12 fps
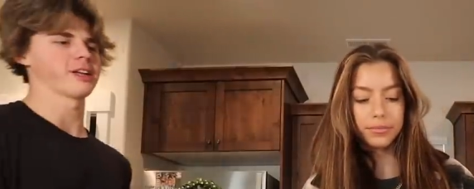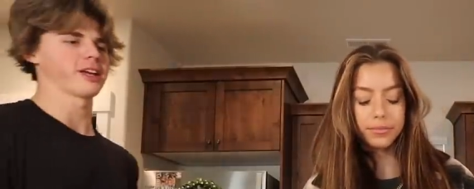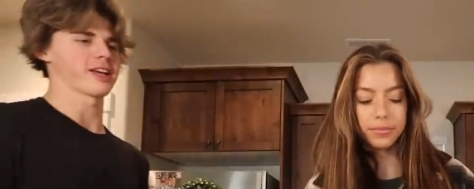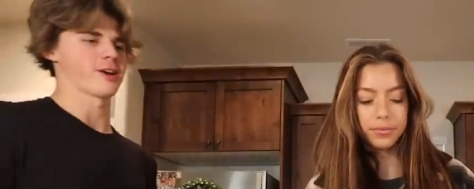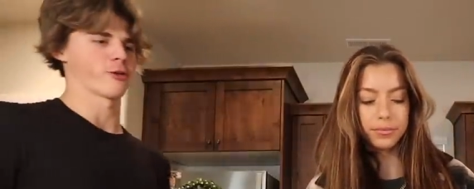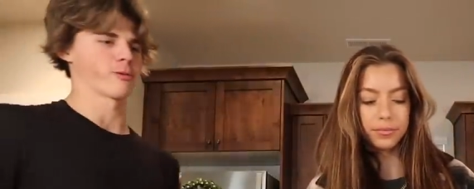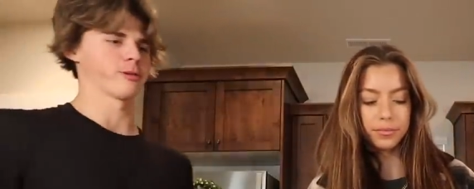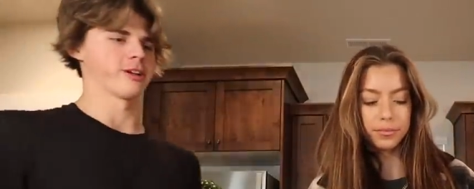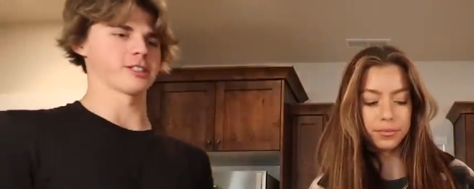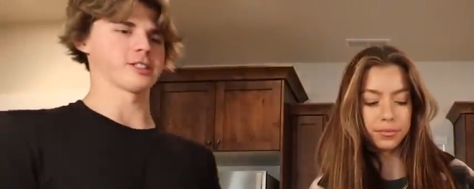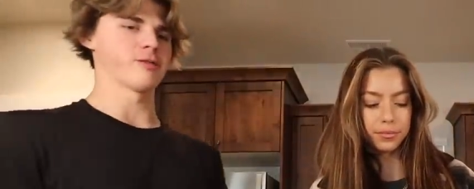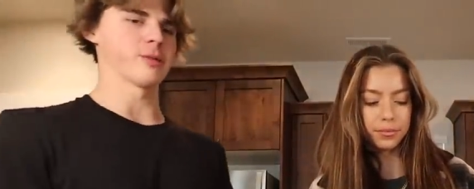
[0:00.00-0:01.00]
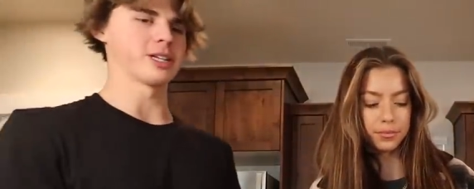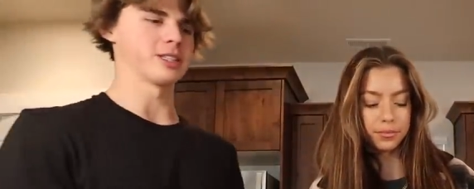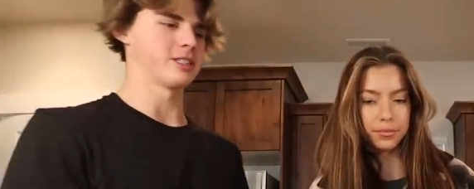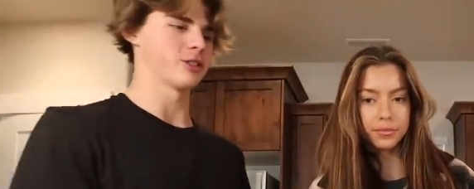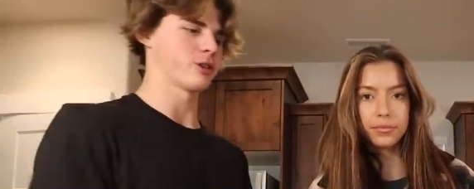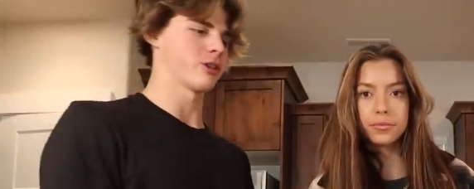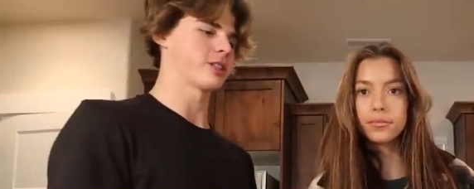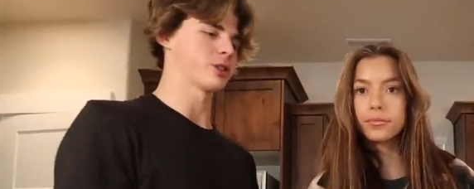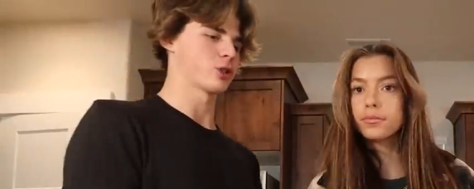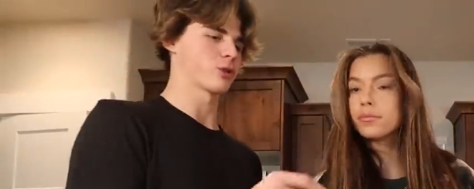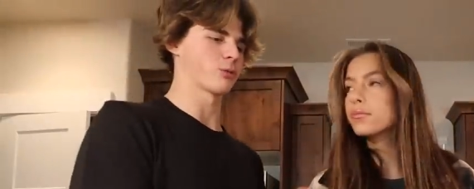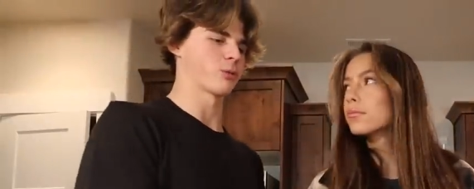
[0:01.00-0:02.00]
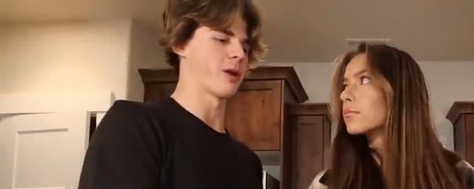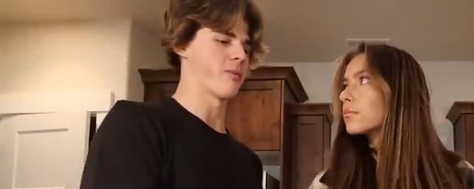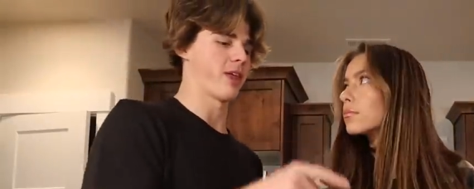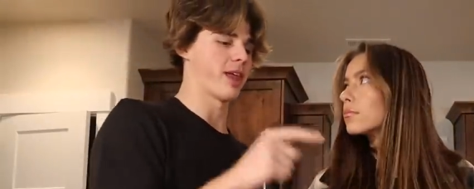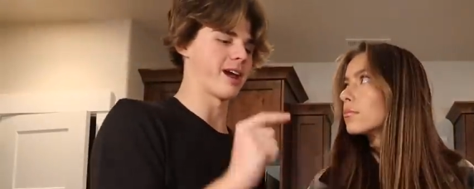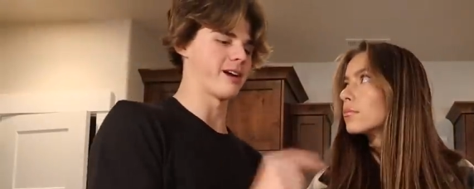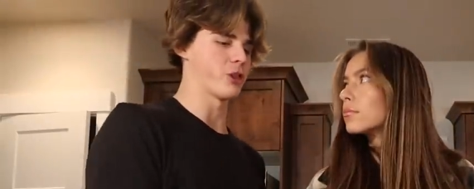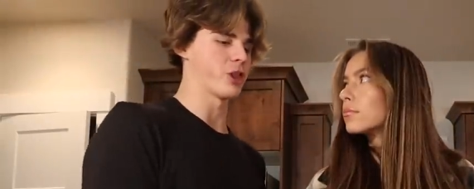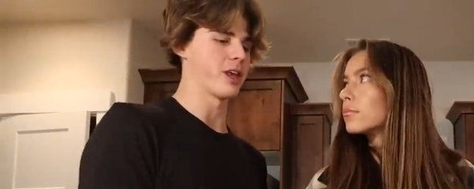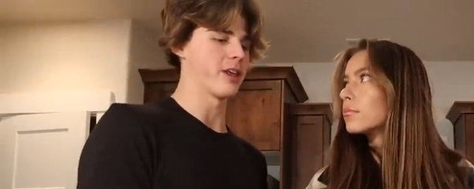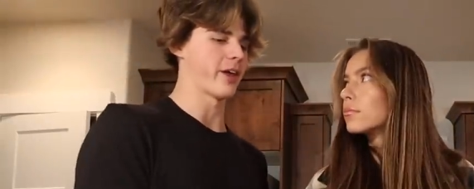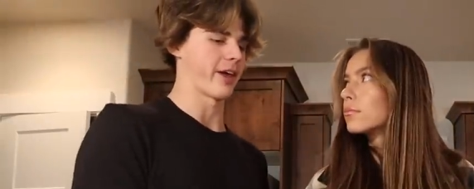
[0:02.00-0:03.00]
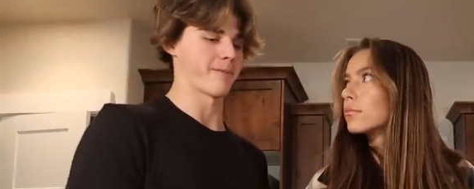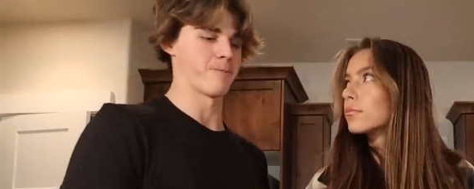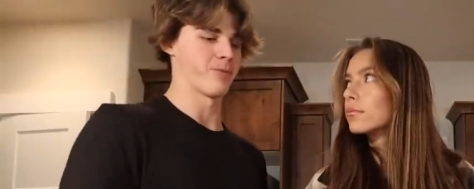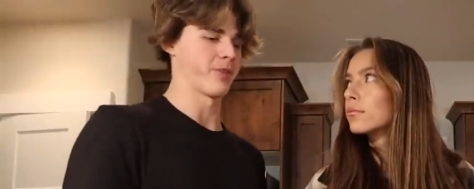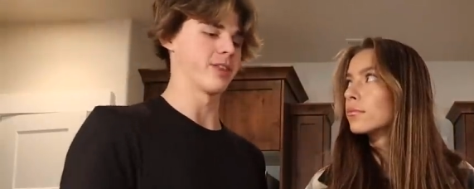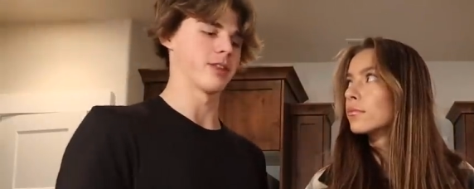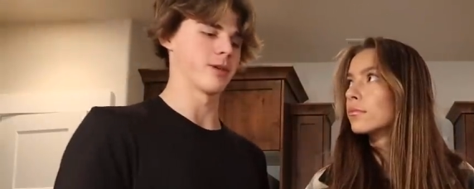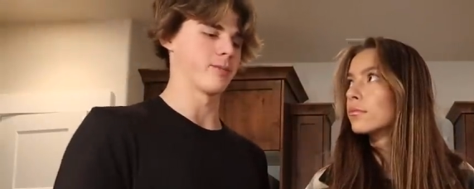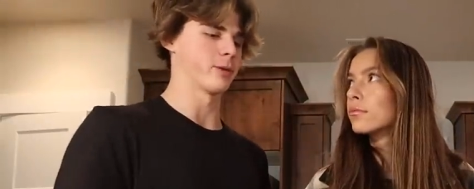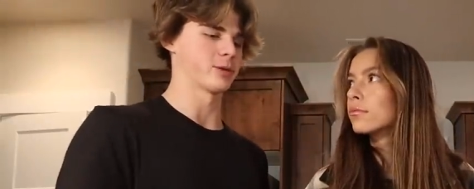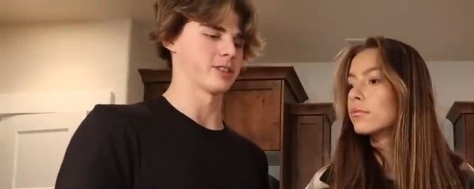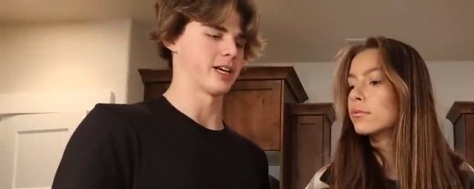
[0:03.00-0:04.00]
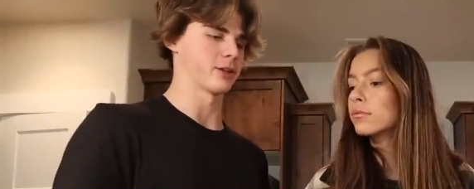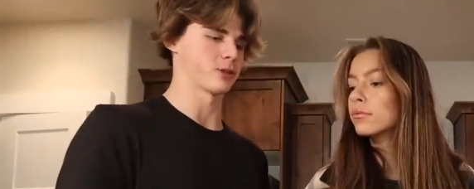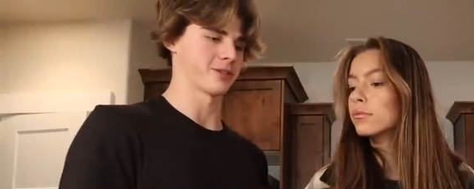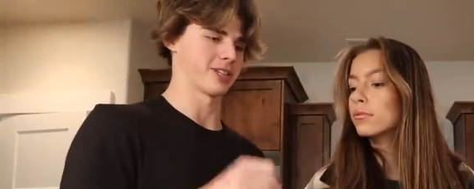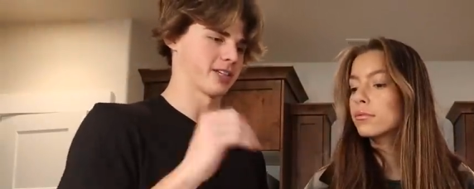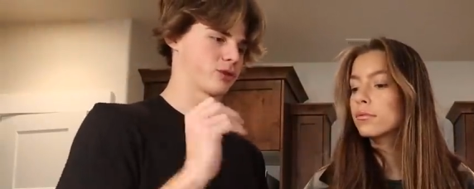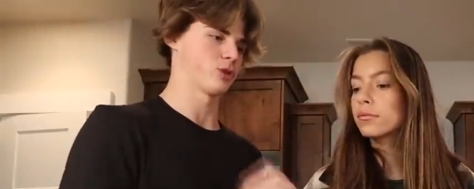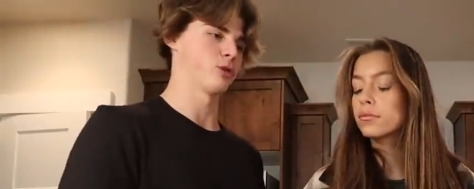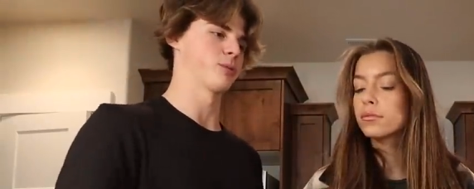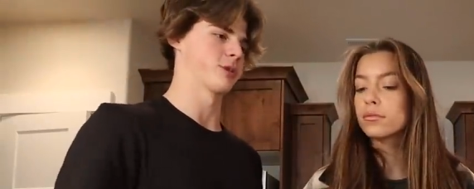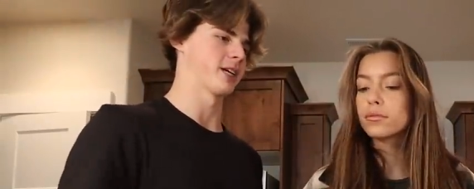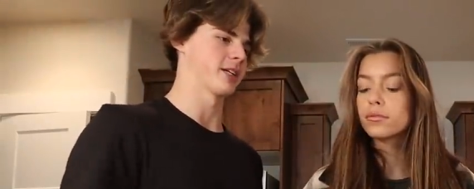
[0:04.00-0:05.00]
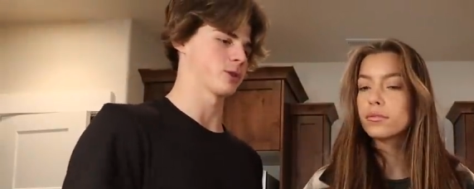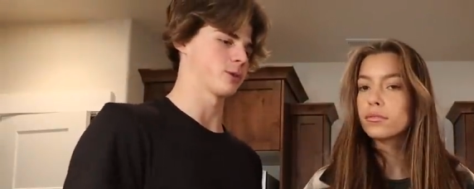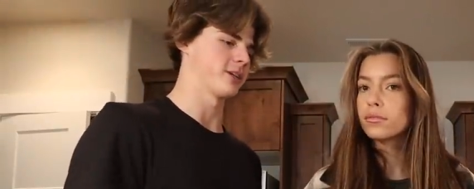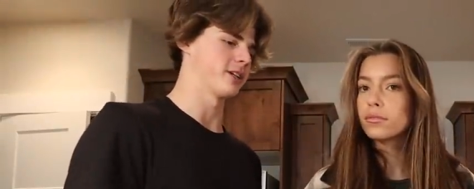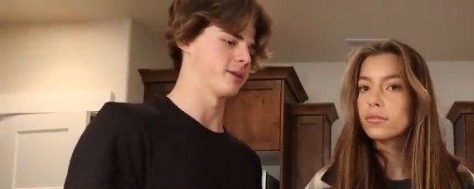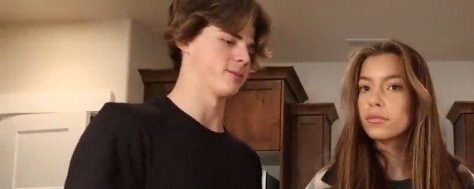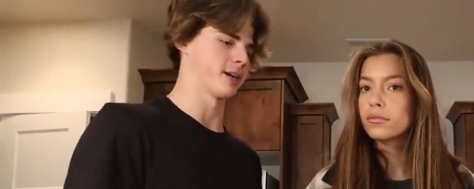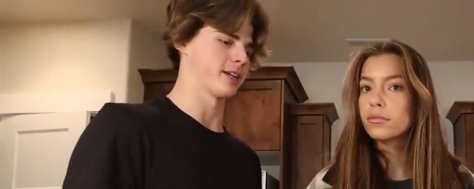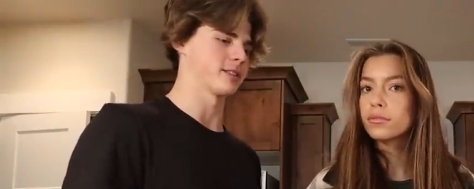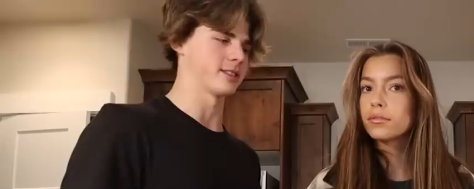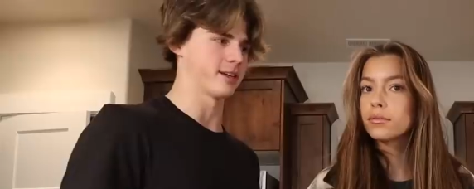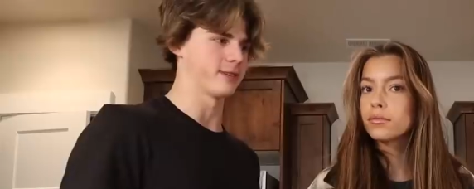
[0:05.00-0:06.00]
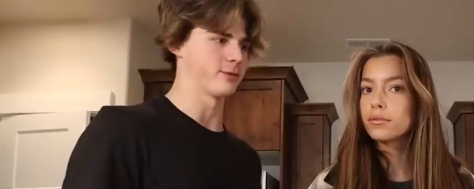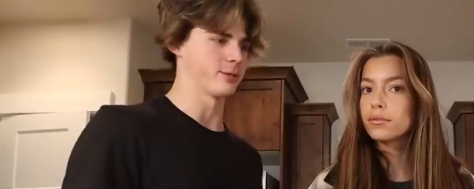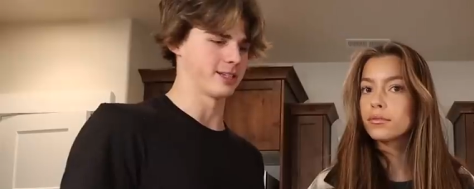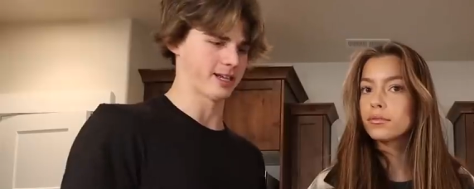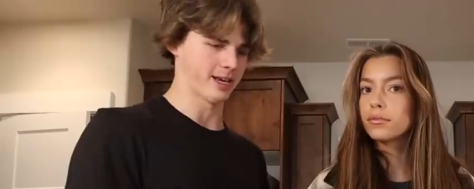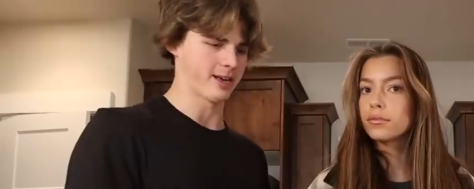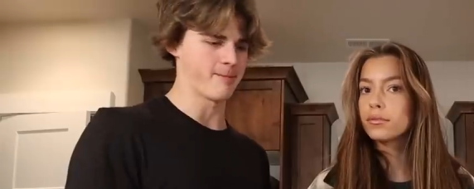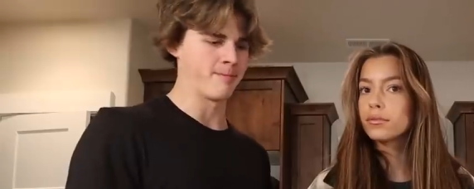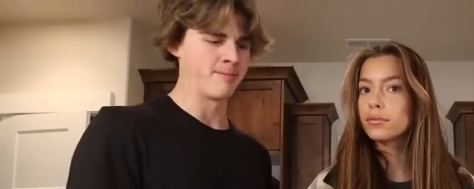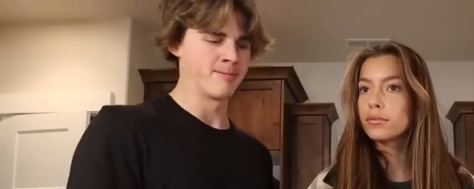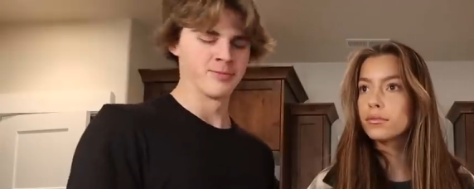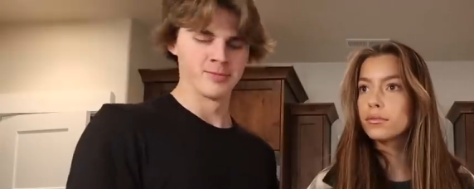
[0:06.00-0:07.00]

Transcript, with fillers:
Speaker 1: like counterproductive because these are extremely healthy, like the most natural, like super nice quality brand stuff you can get.